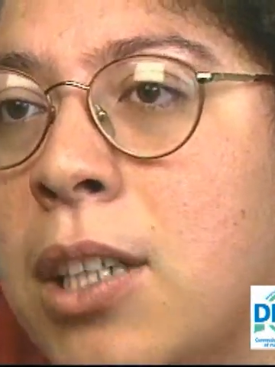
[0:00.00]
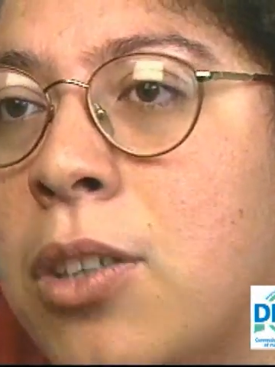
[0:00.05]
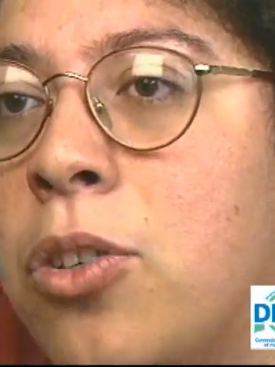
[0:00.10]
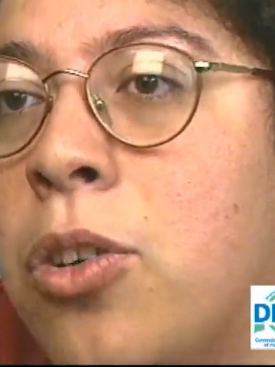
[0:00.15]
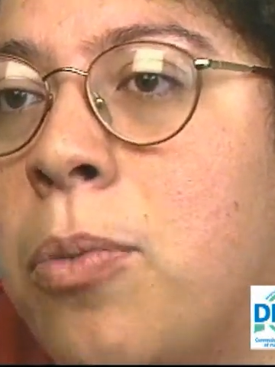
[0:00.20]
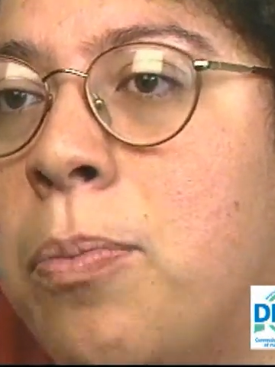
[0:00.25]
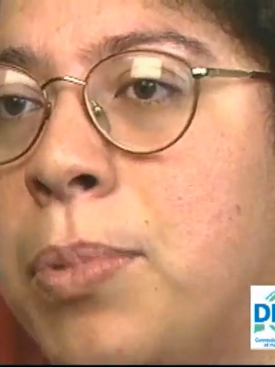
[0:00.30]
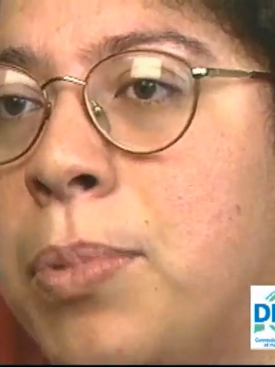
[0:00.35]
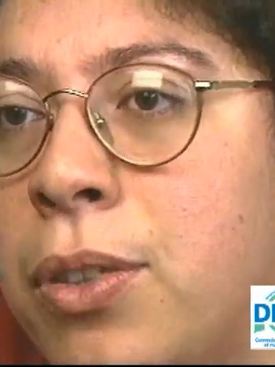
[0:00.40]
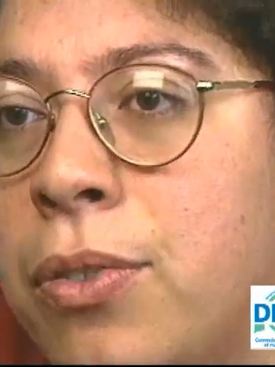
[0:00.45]
a
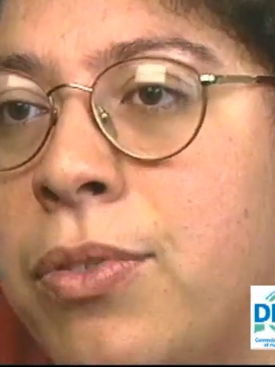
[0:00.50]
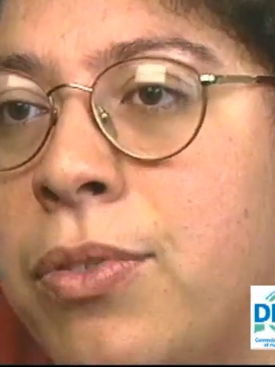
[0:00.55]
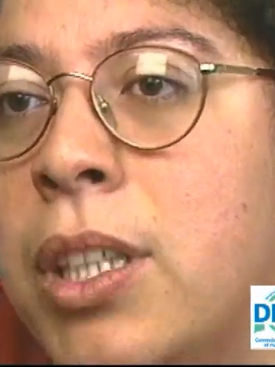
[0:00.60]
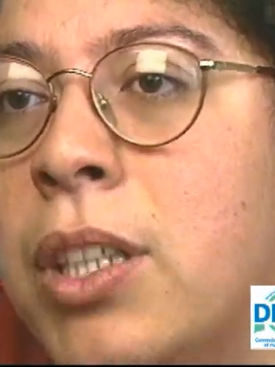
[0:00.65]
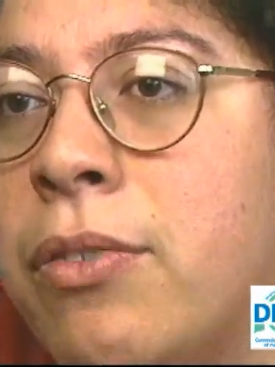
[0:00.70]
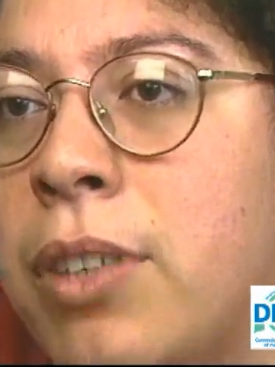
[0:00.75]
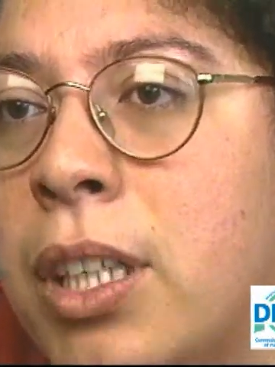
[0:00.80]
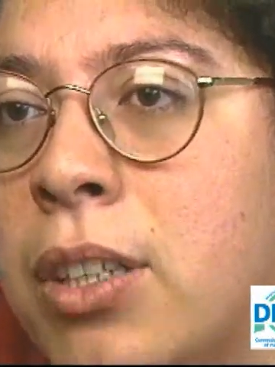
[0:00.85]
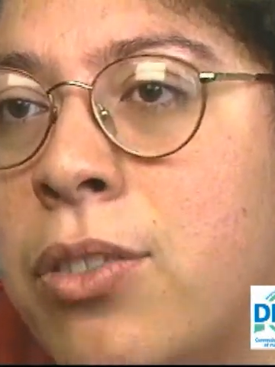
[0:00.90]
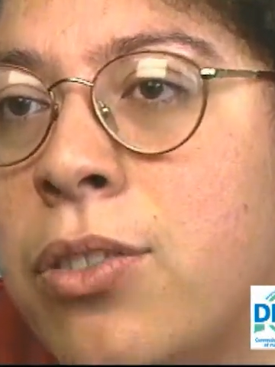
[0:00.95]
copy of
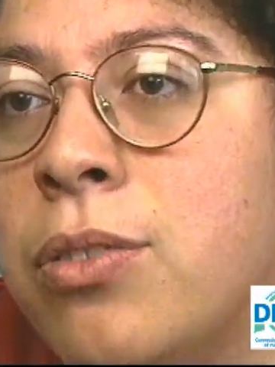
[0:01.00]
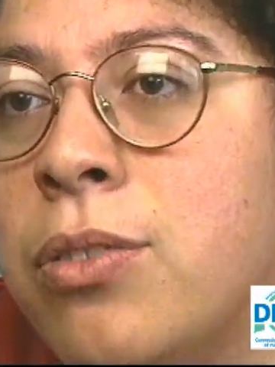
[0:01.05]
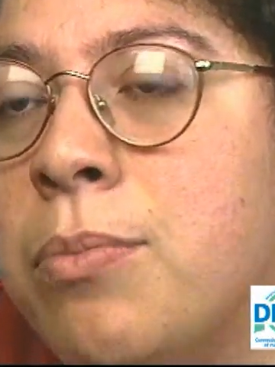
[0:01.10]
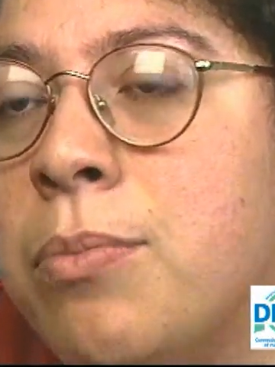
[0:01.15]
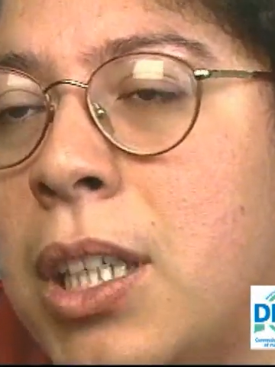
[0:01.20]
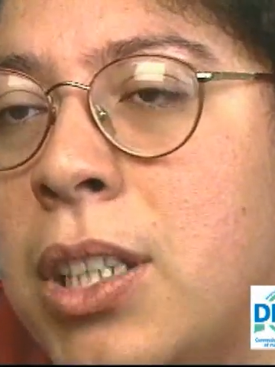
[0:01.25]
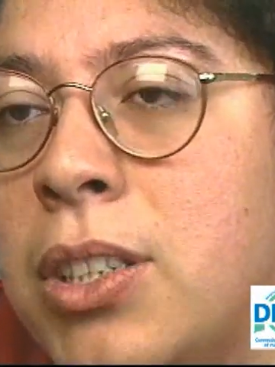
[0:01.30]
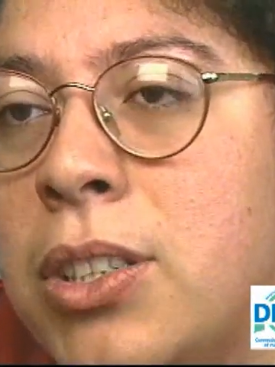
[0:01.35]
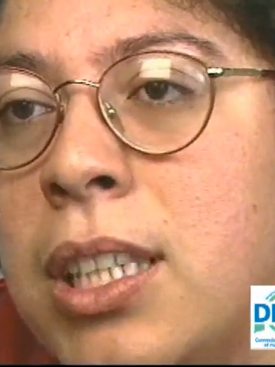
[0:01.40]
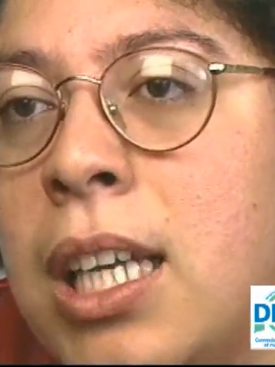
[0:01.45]
the record
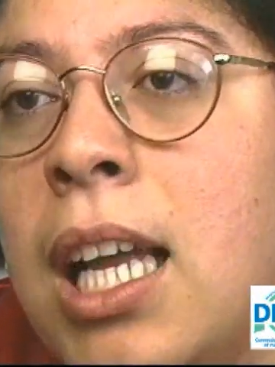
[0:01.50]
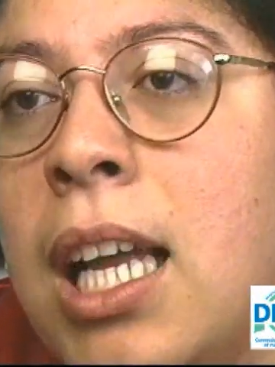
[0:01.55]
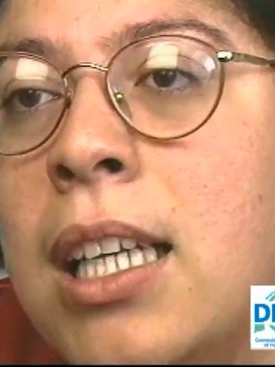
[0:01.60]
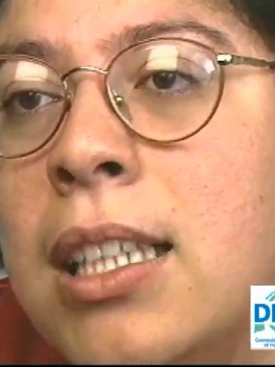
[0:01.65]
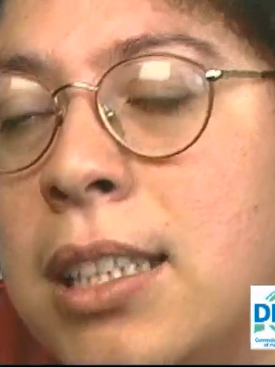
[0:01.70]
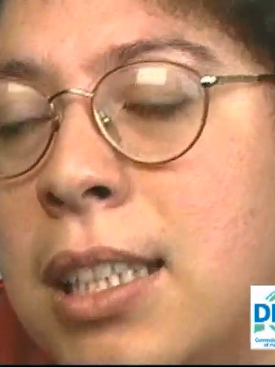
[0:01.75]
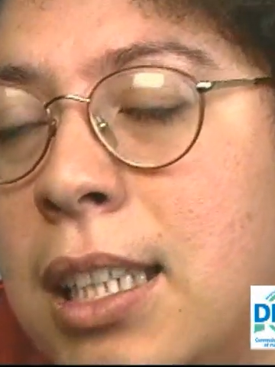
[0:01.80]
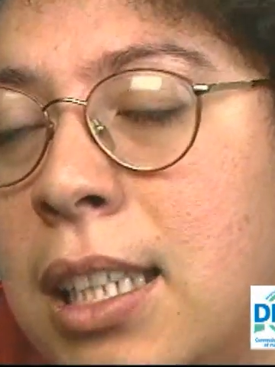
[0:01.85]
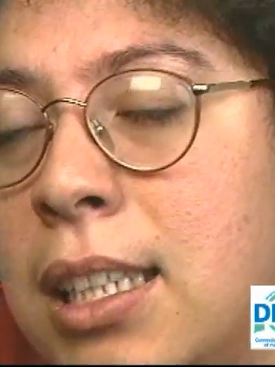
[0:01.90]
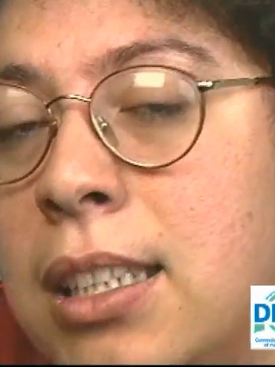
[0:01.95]
of my child.